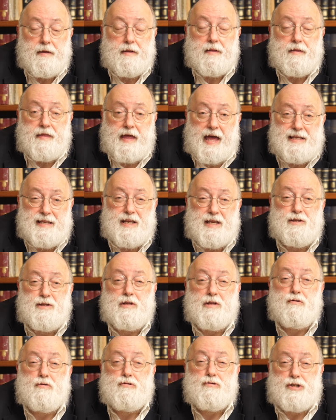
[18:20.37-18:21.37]
That's a
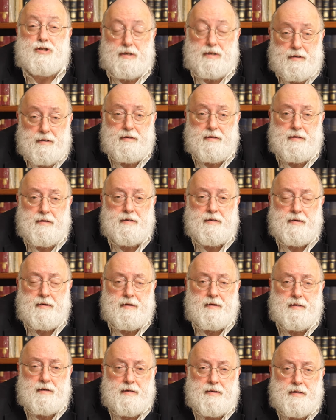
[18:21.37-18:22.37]
delusion.
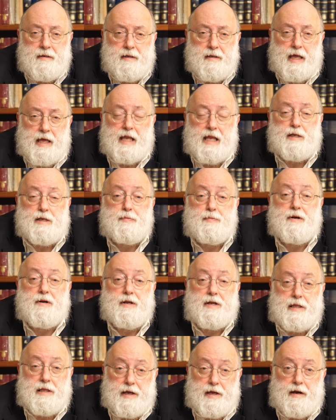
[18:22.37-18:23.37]
And it's pretty
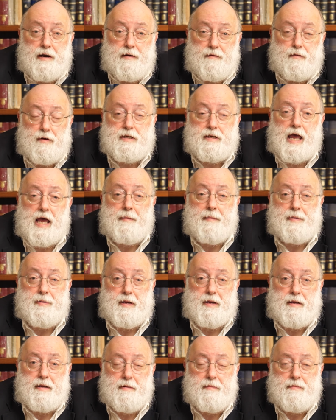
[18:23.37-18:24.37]
clear what's
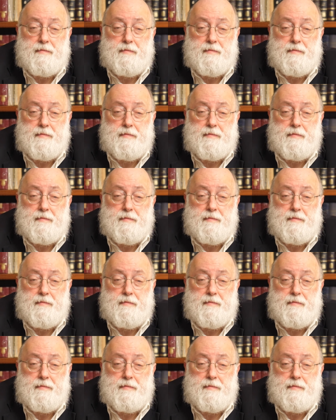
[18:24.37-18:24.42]
happening.